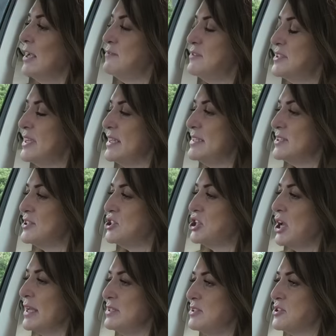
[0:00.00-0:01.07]
I've since
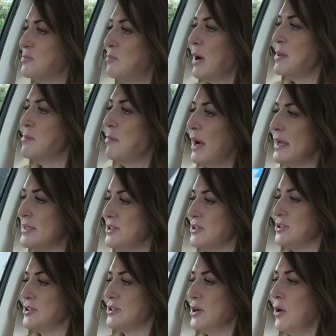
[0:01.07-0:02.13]
changed my
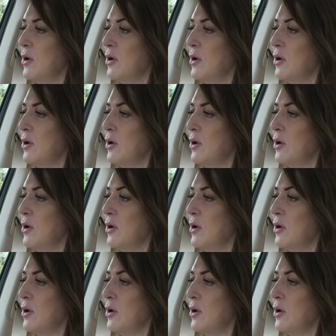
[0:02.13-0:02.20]
mind